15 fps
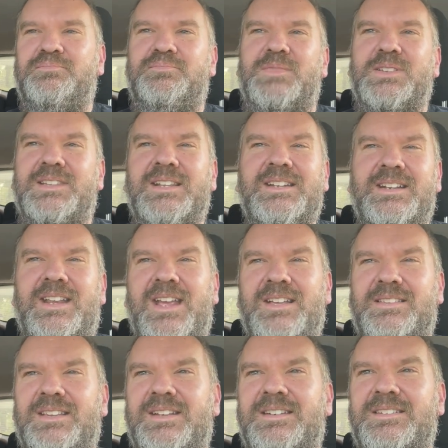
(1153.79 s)
But then
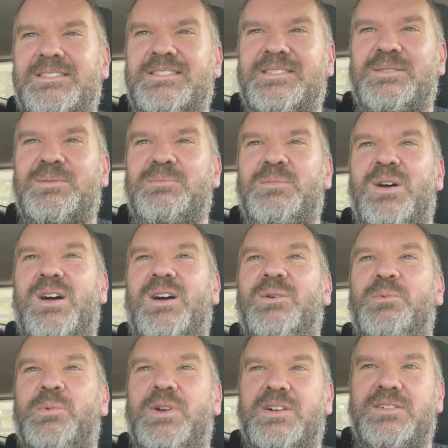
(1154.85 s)
again, they did some uh,
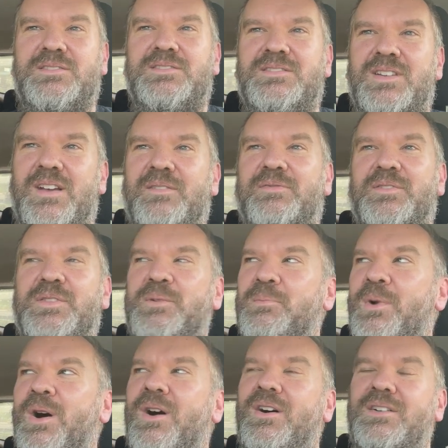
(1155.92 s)
weird stuff in the
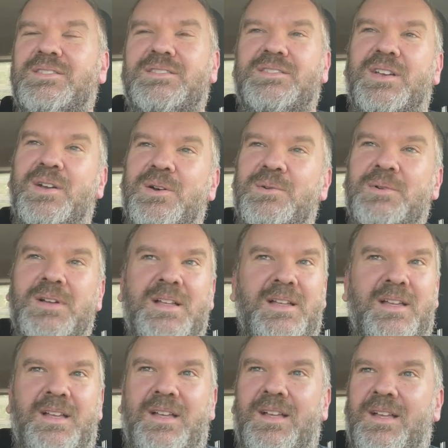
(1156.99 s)
mall, so
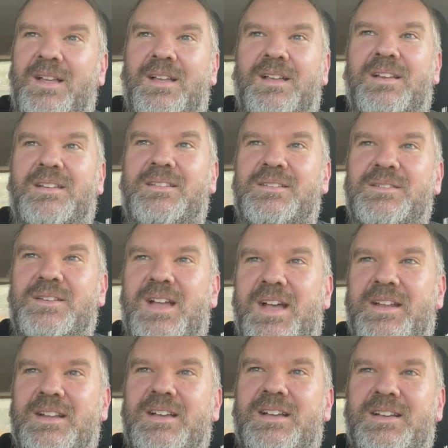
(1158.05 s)
you
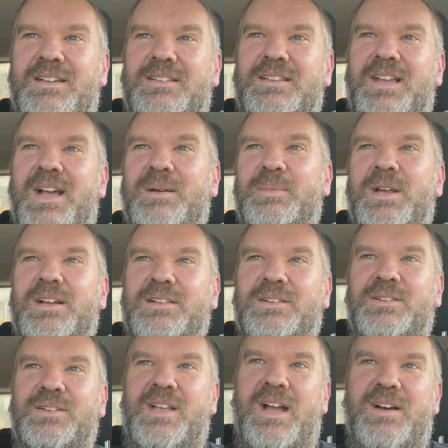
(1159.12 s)
gotta you gotta be on the
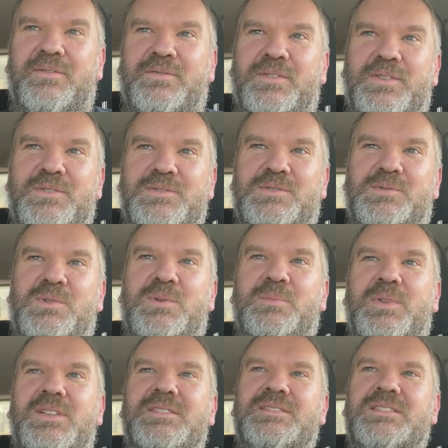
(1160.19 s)
lookout for those
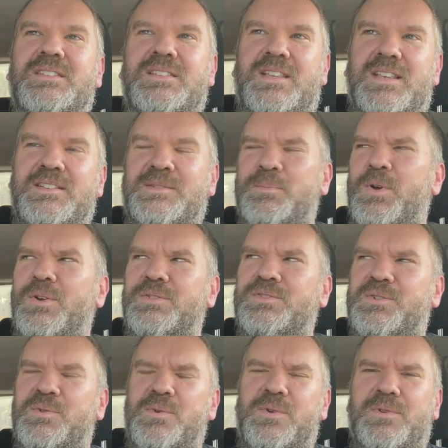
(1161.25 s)
gremlins. Gizmo's
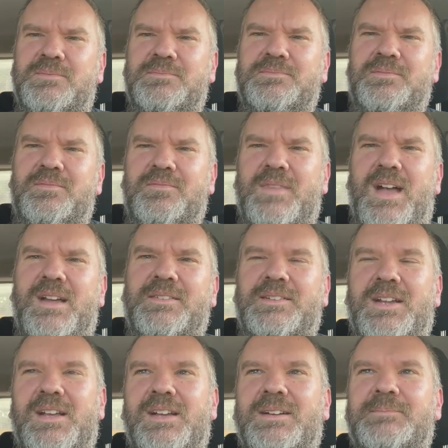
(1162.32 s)
cool. I'd
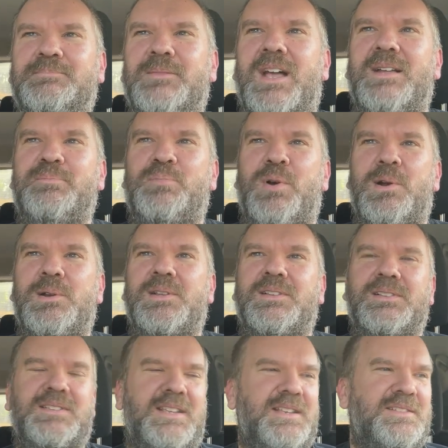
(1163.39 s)
uh, I'd party
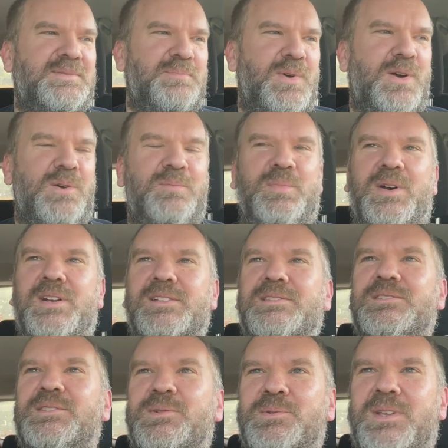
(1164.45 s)
with Gizmo,
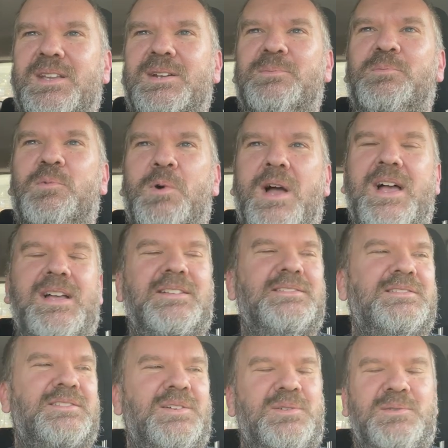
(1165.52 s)
but don't get him
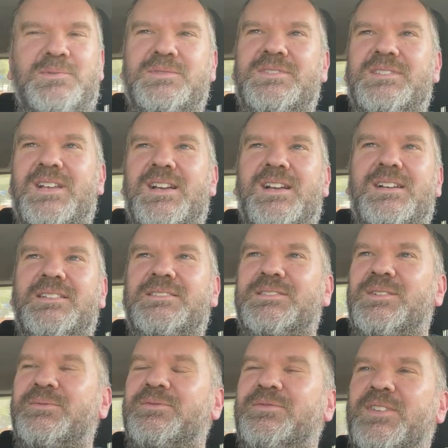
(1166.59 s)
wet. Don't uh,
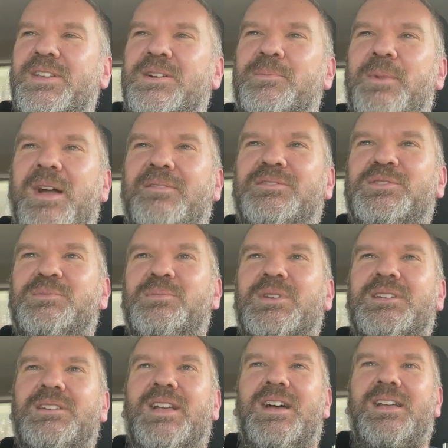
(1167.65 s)
don't feed him after
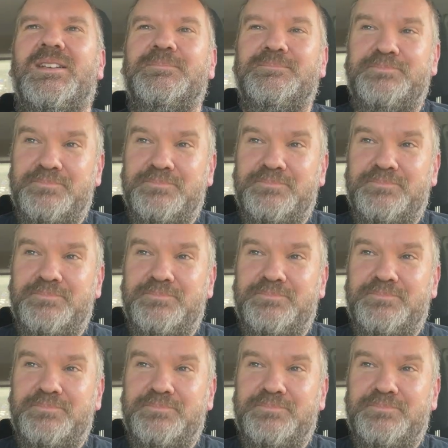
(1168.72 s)
midnight.